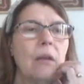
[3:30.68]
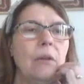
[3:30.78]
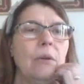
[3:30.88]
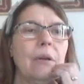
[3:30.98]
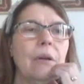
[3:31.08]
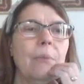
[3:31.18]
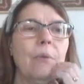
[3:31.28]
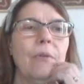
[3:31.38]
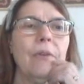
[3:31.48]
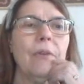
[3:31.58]
You can come
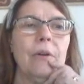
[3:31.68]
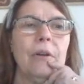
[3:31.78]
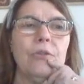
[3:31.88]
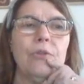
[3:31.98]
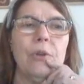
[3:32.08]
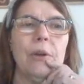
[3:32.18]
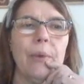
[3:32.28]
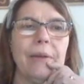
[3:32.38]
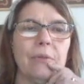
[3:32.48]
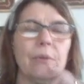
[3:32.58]
over here, here's your
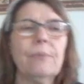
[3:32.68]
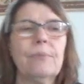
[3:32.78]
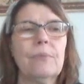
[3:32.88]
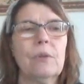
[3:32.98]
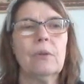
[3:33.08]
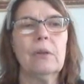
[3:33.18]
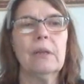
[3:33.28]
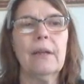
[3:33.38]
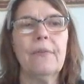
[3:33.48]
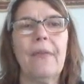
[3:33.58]
eraser. You
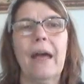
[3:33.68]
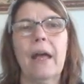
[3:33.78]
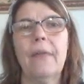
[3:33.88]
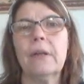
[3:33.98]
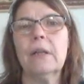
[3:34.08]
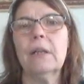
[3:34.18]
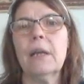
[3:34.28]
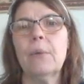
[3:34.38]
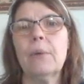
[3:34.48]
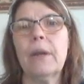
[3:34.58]
click on that and then click
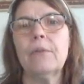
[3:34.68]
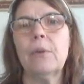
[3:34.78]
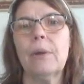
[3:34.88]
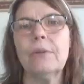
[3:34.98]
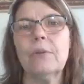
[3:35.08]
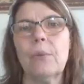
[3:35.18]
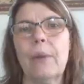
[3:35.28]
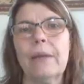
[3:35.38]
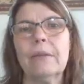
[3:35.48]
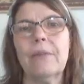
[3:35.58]
on whatever you want to
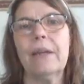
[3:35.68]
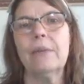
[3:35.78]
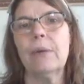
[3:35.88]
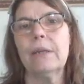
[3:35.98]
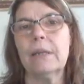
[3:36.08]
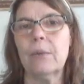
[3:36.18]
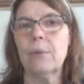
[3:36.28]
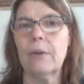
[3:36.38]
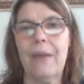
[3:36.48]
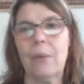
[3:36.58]
erase. If I want to get
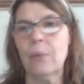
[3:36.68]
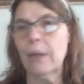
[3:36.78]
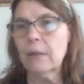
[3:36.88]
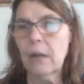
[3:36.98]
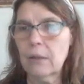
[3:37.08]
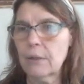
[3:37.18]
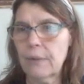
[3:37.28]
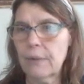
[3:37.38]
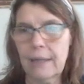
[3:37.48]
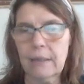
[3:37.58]
rid of that red color,
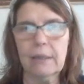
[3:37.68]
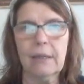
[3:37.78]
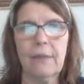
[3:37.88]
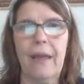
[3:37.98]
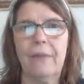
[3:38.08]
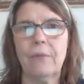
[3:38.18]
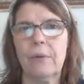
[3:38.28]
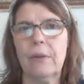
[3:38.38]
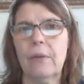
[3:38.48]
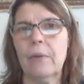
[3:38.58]
I'd click on that. If I
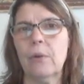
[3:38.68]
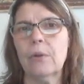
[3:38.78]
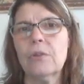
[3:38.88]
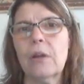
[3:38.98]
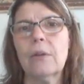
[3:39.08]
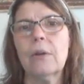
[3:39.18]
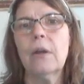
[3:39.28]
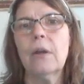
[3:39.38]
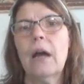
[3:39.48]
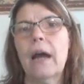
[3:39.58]
want to get rid of the orange color,
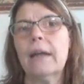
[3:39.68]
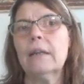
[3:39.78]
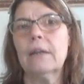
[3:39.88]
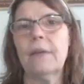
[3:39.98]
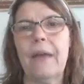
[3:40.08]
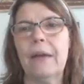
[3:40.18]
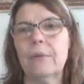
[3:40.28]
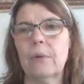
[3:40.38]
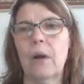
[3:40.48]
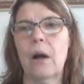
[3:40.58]
I click on that and
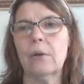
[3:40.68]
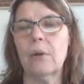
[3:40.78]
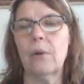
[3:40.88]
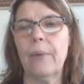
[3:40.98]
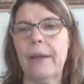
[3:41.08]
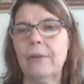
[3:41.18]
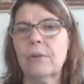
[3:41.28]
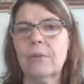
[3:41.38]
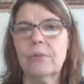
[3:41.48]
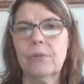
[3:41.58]
it'll all go away and you
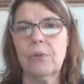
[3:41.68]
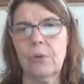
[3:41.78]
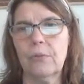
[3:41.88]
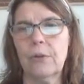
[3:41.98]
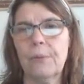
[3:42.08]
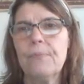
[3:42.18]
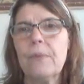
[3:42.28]
can start over.